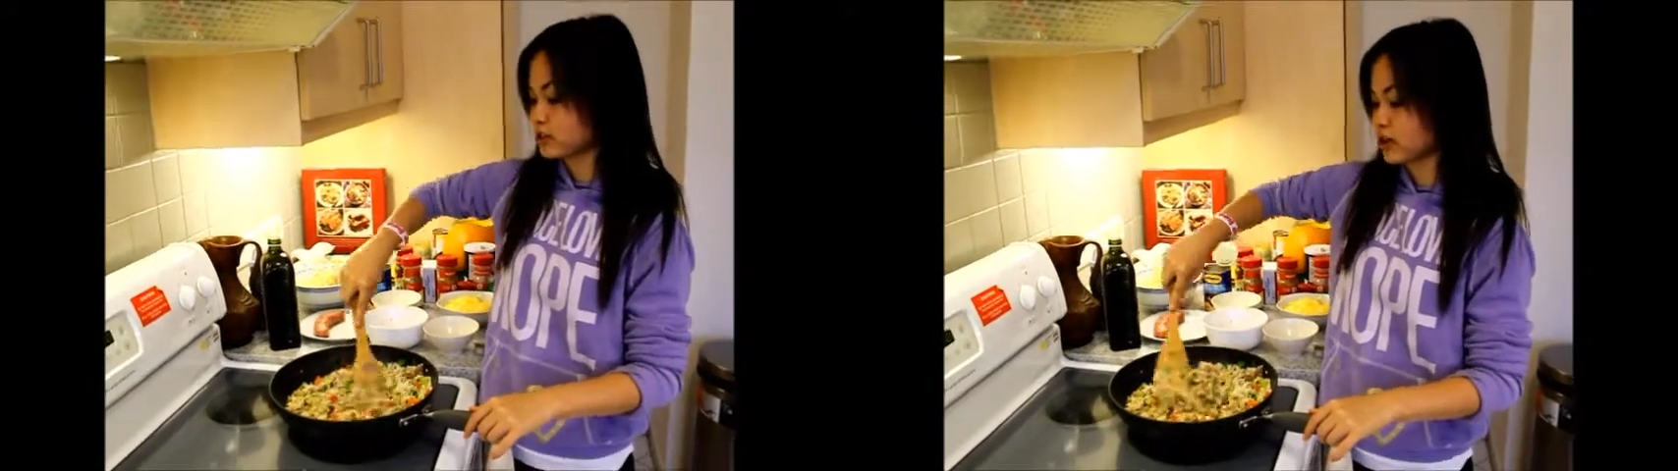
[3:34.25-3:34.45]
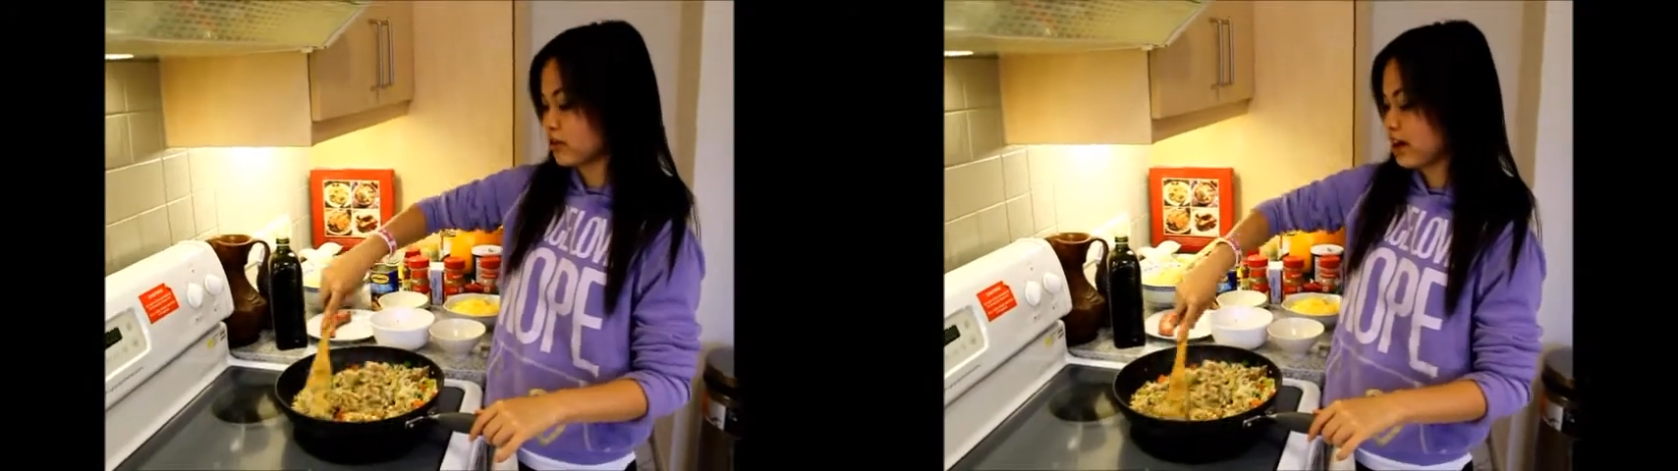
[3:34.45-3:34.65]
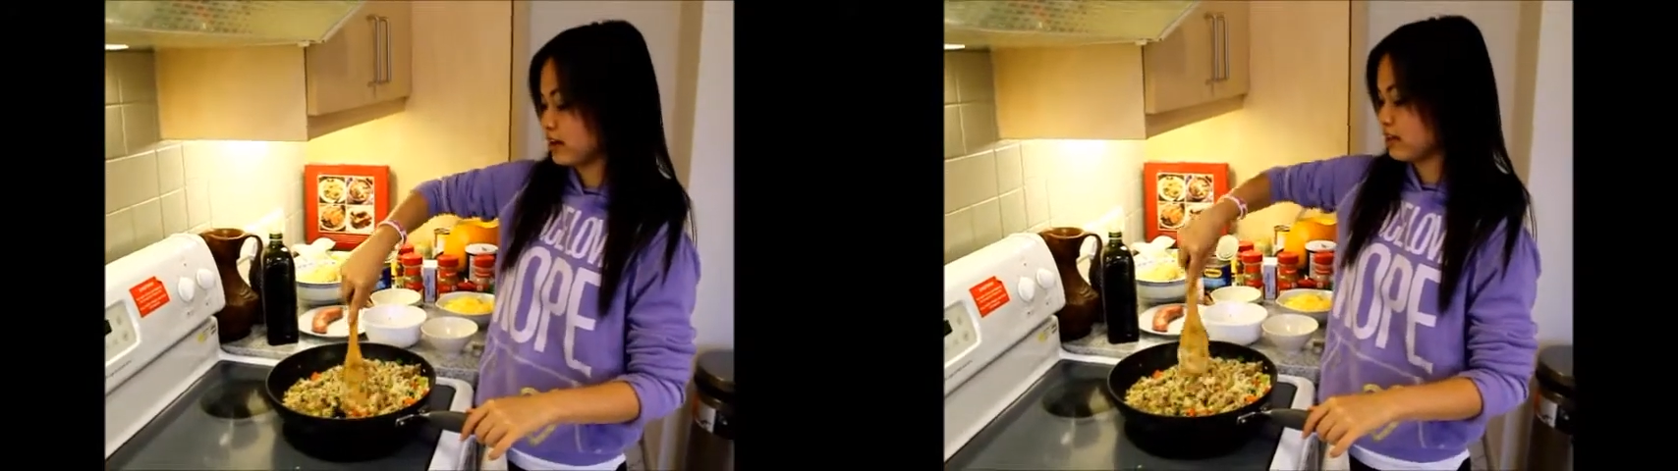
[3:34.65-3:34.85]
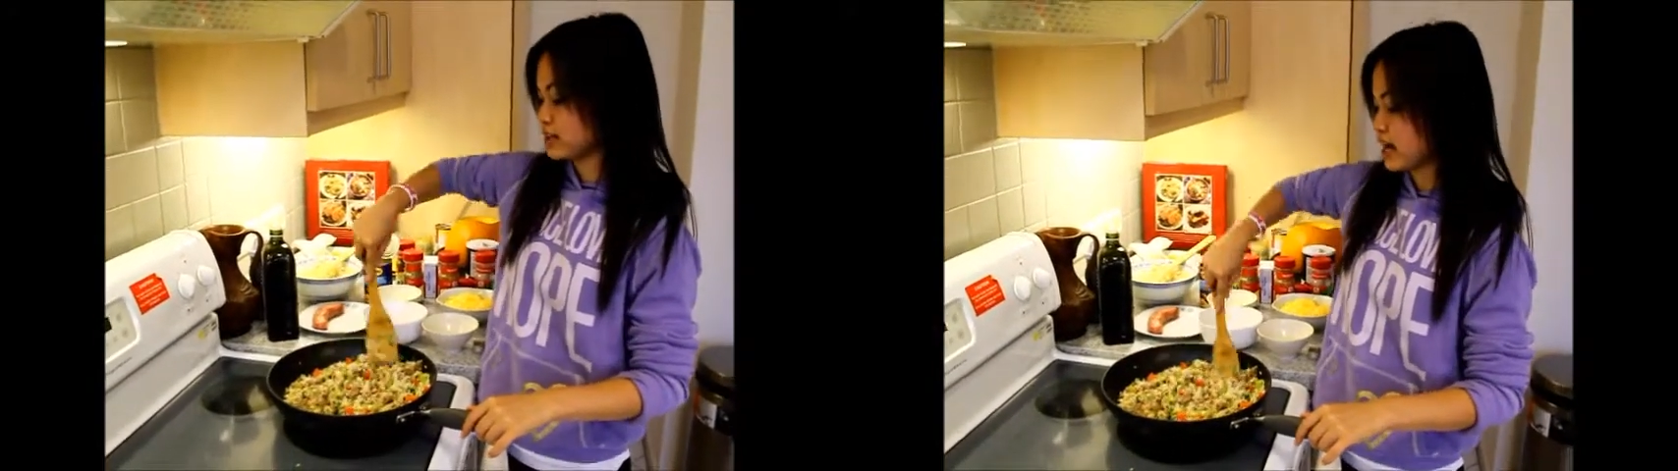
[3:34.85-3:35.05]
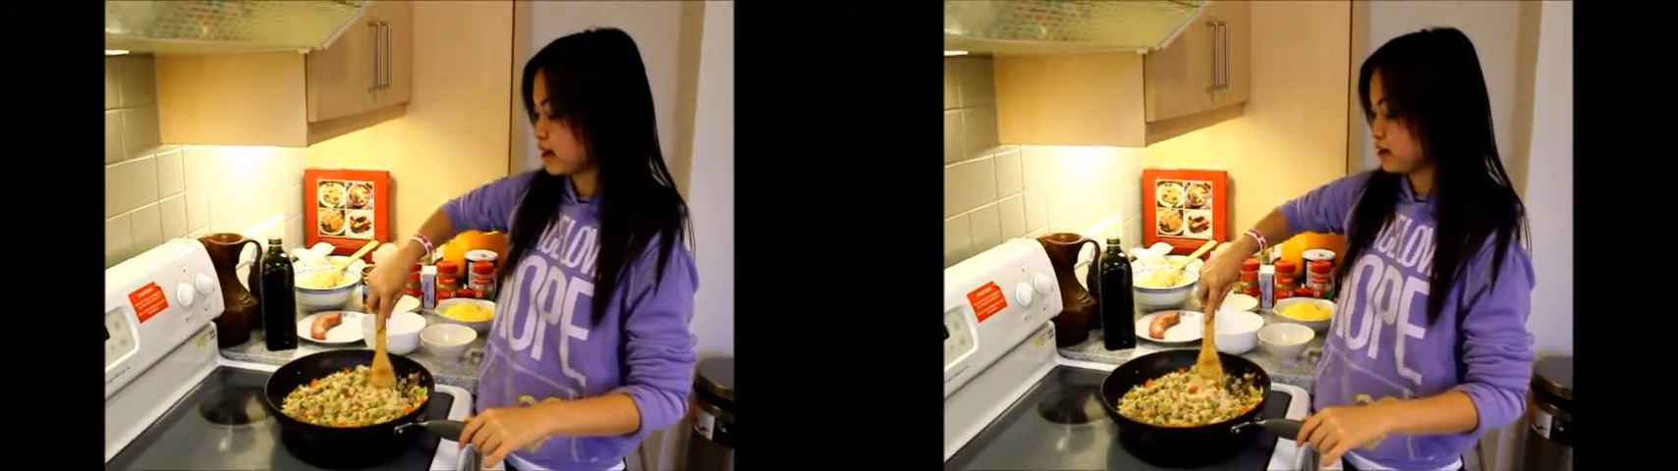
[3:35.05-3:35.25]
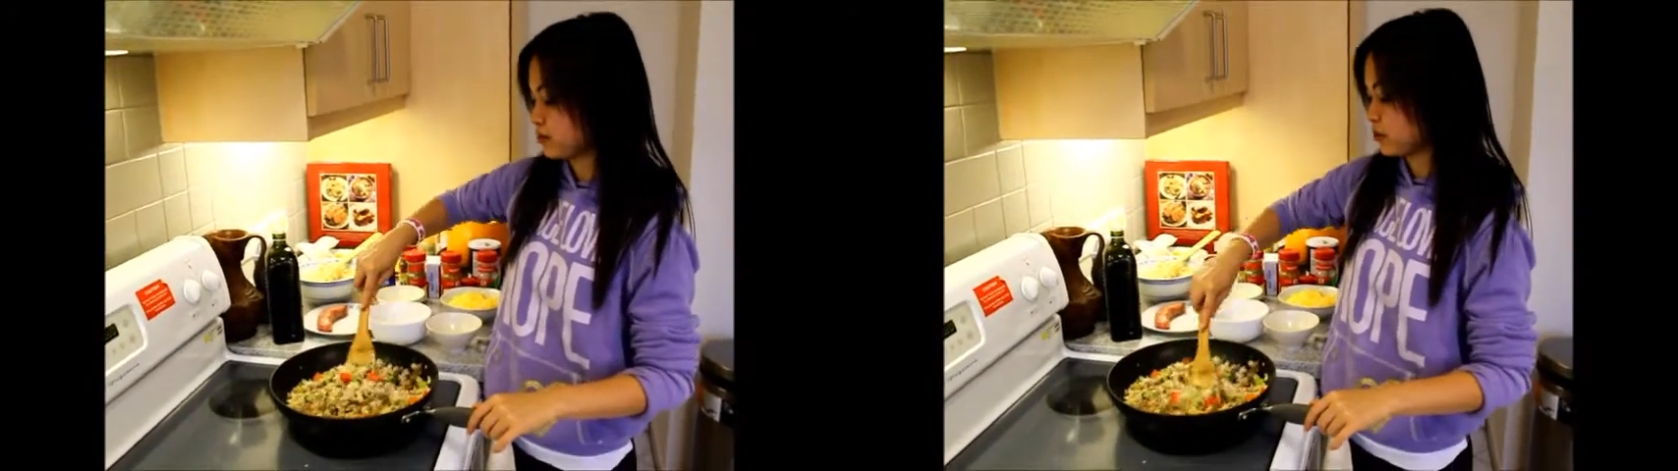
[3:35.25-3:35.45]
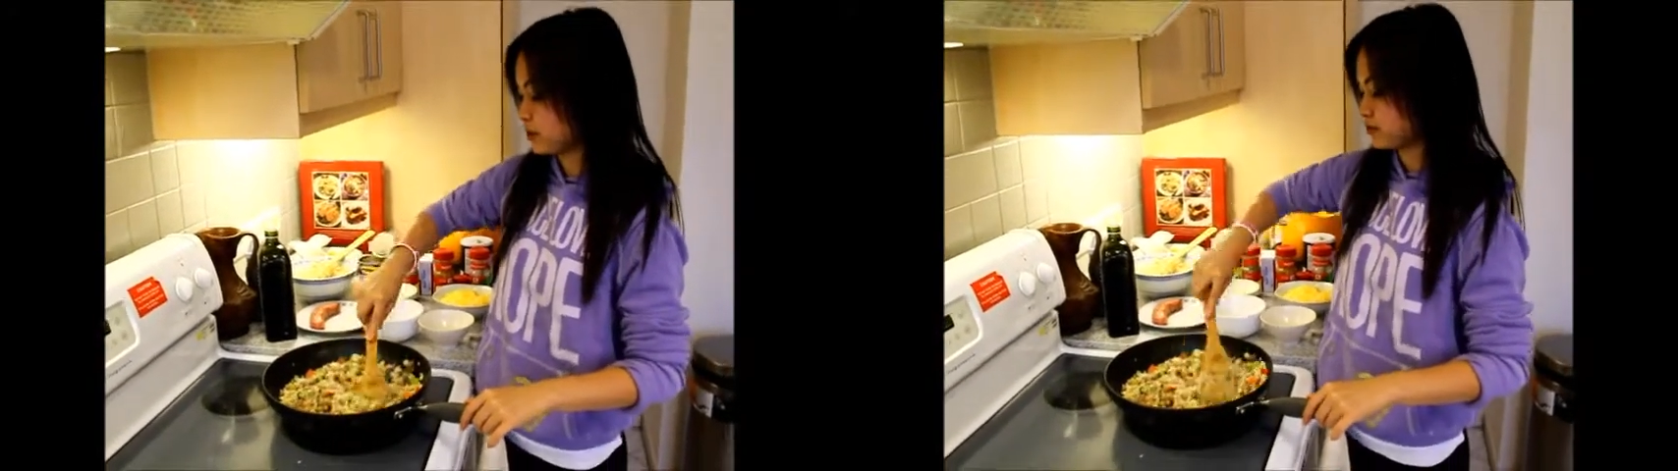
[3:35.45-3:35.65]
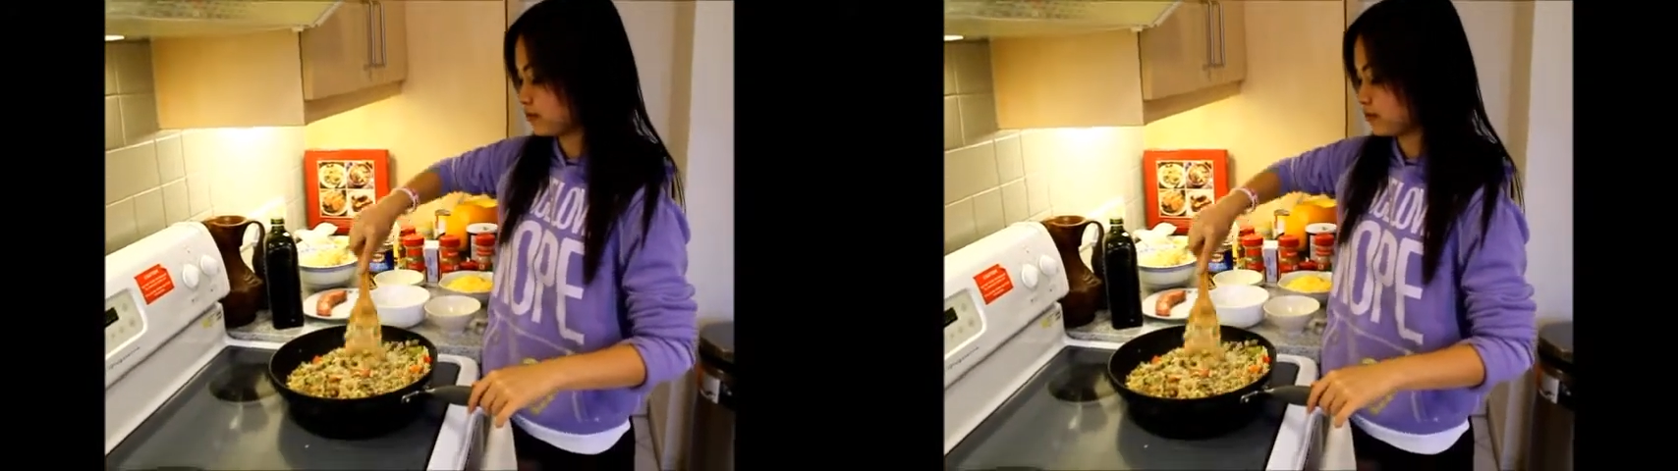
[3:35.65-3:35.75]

so I don't need to add any more.